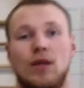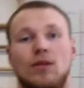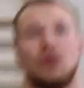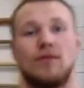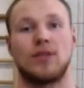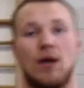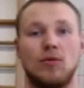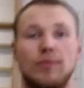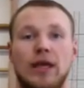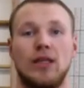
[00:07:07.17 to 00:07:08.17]
if you have
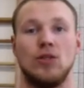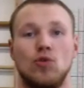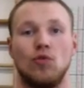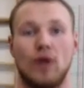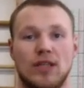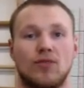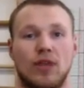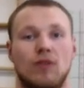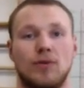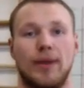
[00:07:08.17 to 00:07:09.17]
time remaining, you rest
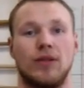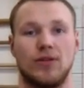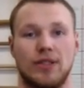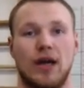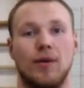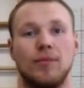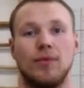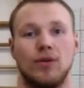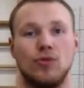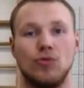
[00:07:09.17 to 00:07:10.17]
for that remainder time.